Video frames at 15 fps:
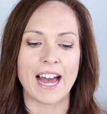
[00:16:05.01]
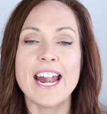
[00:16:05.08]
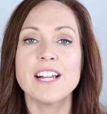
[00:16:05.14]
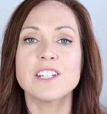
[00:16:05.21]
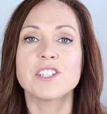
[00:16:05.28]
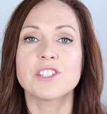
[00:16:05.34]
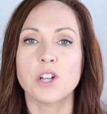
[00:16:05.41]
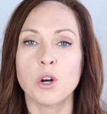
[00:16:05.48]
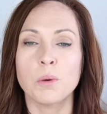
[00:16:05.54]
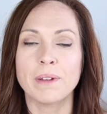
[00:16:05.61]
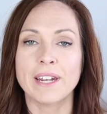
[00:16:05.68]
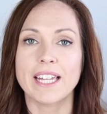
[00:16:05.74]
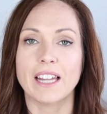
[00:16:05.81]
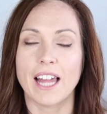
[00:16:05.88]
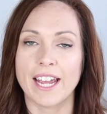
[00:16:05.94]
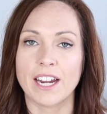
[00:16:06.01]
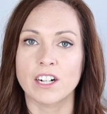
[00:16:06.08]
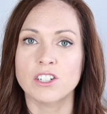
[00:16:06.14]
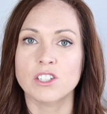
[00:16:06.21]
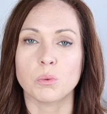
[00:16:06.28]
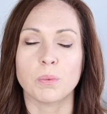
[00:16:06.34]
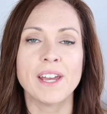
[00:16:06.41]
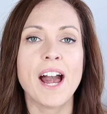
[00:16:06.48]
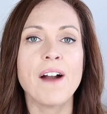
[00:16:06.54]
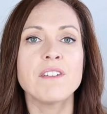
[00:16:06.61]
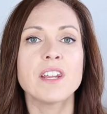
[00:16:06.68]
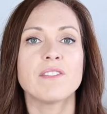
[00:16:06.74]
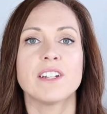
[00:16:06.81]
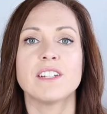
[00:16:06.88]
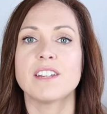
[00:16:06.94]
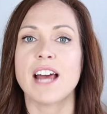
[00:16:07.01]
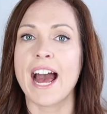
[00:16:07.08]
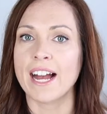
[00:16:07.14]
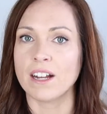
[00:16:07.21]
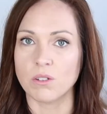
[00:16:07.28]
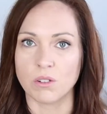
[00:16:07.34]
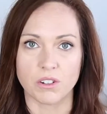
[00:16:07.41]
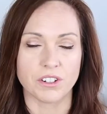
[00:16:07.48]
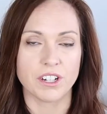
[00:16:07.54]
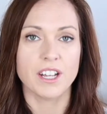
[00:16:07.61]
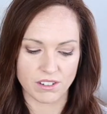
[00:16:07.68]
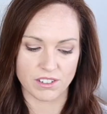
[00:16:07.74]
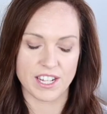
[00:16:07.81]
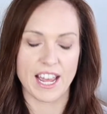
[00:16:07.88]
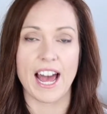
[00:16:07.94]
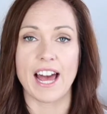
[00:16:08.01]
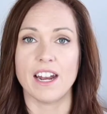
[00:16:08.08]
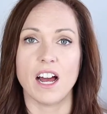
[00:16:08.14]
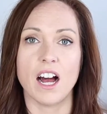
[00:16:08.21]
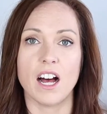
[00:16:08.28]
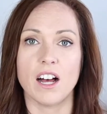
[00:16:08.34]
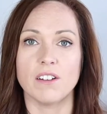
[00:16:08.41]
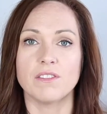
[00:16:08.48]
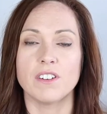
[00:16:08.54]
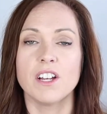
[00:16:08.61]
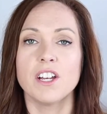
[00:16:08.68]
It has so many layers. We haven't even tackled yet of